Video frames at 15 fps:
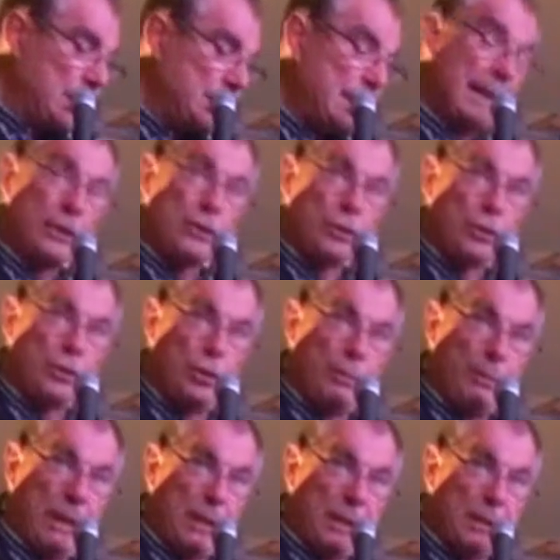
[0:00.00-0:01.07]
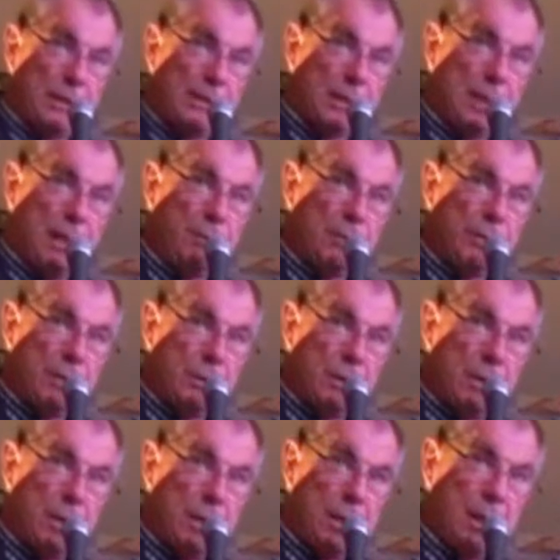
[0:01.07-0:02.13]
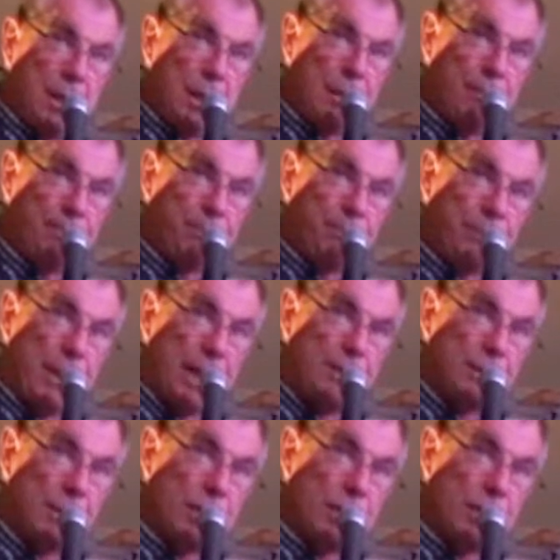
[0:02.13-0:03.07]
Dental should be in the scheme. That's